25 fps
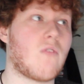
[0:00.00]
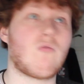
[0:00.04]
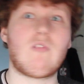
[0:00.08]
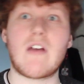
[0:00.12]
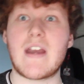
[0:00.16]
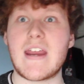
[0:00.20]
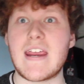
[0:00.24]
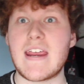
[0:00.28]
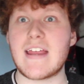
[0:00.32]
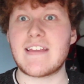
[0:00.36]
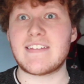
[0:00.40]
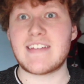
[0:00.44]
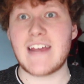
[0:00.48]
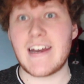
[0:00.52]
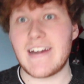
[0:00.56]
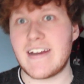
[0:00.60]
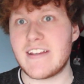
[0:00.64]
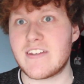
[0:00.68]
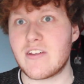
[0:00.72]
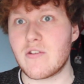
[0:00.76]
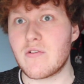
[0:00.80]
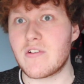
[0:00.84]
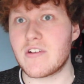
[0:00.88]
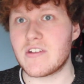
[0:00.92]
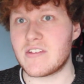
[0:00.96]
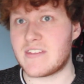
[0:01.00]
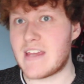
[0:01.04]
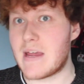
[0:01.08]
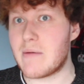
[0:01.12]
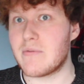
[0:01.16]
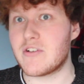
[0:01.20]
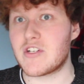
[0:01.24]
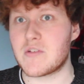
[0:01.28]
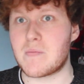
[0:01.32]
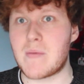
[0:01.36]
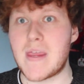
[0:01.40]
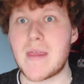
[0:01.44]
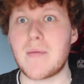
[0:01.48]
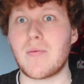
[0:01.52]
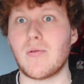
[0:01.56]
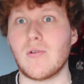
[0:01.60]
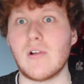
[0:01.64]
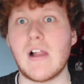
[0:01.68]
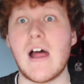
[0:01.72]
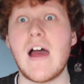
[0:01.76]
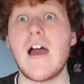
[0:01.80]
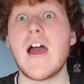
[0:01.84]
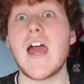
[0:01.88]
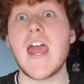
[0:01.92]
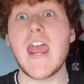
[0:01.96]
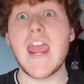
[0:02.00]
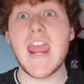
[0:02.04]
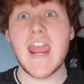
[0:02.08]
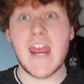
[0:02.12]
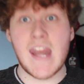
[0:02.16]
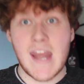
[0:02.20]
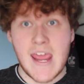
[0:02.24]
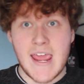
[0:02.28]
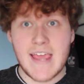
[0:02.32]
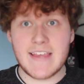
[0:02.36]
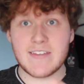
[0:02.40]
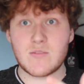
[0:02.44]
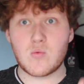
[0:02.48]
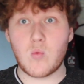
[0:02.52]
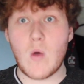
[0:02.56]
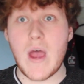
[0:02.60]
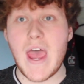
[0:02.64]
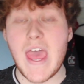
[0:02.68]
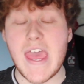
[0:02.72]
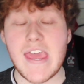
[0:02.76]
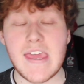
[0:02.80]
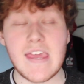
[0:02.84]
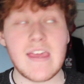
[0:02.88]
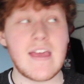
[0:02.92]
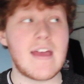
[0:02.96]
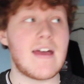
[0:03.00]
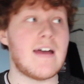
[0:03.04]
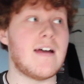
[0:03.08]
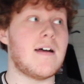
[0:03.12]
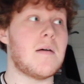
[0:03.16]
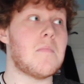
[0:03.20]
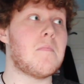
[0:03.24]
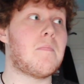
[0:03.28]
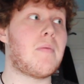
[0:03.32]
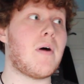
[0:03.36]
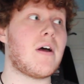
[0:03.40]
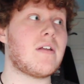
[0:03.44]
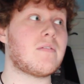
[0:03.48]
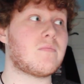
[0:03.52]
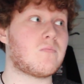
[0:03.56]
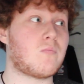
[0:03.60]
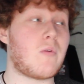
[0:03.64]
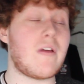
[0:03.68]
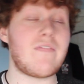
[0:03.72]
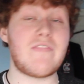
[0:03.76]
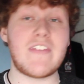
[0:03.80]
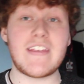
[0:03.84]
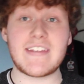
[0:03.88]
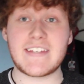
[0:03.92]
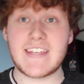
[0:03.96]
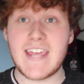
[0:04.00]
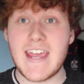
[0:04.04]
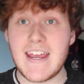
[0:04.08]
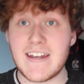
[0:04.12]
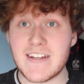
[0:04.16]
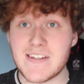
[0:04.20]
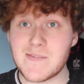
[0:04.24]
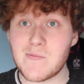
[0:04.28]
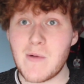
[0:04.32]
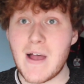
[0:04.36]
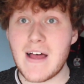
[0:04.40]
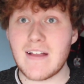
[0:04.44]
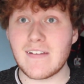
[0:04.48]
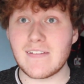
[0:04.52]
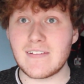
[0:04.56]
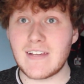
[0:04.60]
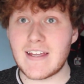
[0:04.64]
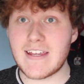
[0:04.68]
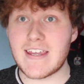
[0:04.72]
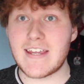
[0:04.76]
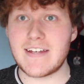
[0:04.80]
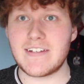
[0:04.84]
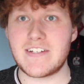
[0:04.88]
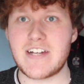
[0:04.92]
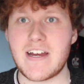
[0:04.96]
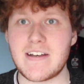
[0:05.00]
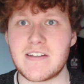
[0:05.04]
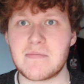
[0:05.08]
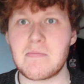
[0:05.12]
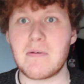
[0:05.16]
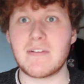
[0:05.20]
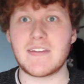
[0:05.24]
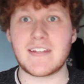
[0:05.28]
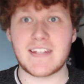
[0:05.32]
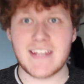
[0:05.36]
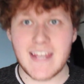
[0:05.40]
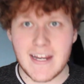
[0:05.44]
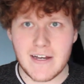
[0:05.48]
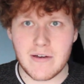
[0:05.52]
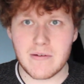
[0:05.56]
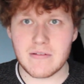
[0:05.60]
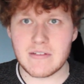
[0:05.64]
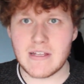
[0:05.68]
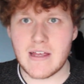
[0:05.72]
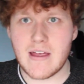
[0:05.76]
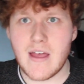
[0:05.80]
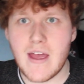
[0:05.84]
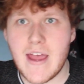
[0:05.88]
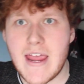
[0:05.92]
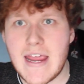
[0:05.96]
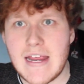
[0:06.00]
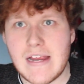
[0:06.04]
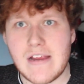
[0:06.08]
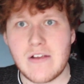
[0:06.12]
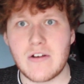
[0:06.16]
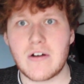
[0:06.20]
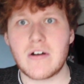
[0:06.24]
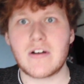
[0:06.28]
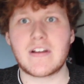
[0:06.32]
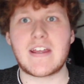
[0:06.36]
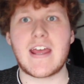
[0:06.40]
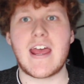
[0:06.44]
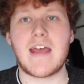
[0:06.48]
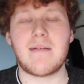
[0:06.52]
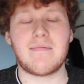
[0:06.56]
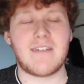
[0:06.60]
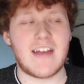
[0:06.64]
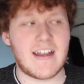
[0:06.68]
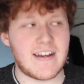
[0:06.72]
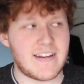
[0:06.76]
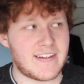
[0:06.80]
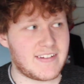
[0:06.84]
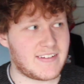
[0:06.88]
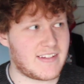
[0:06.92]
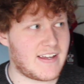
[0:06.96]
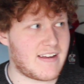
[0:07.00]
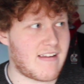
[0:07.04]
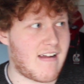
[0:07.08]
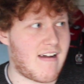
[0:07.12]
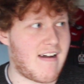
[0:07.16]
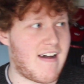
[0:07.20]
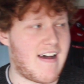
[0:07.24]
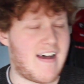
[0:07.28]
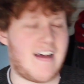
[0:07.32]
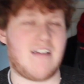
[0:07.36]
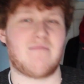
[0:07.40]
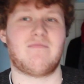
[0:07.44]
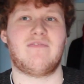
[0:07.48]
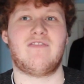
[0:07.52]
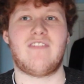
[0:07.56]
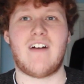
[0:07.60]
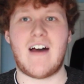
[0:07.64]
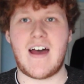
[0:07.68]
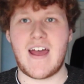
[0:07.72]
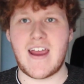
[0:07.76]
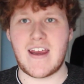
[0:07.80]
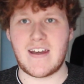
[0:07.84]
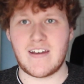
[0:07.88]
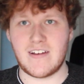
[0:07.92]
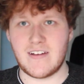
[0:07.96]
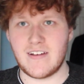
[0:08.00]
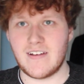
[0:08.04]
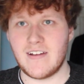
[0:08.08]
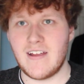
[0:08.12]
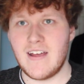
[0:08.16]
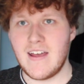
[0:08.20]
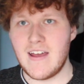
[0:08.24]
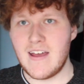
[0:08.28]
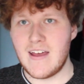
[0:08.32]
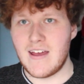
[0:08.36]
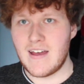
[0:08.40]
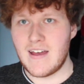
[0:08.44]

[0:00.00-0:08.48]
not really intending to, because they were just people in his way. But with this kid as well, like, he checked upon the kid. He was like, hey, you okay, man? He's like, ah, I'm fine. And